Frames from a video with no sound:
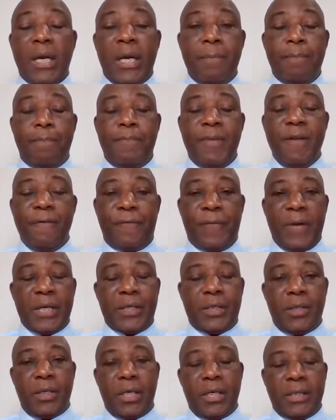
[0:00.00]

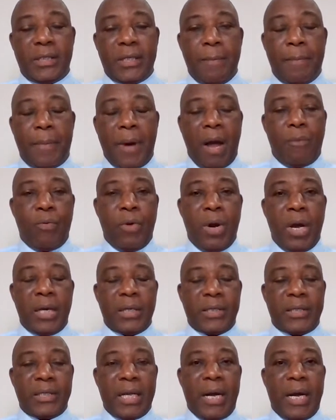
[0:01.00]
Inflation in Zimbabwe
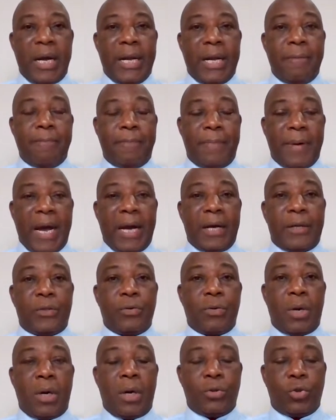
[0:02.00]
is now heading back
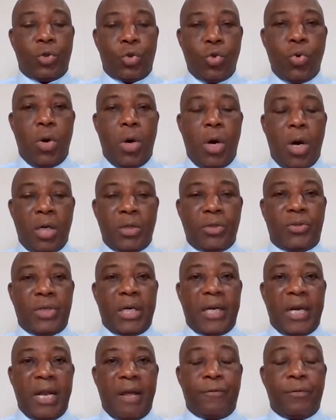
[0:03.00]
to our
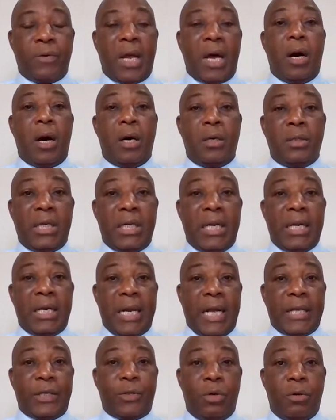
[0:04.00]
200 level,
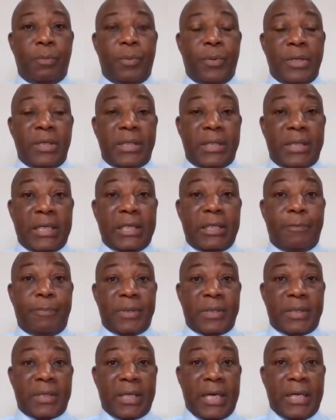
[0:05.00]

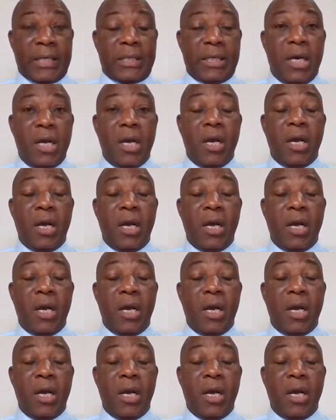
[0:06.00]
191.6%